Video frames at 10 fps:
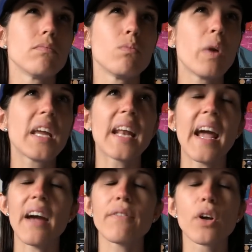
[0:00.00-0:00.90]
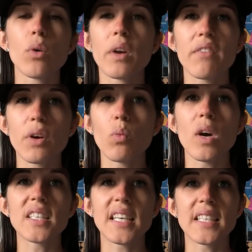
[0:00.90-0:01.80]
week and a half ago, whatever it
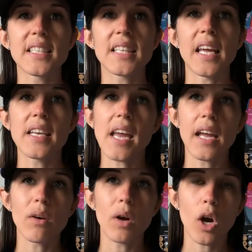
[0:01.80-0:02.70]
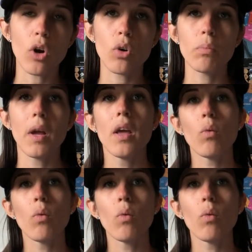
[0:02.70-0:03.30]
was, against San Diego at home.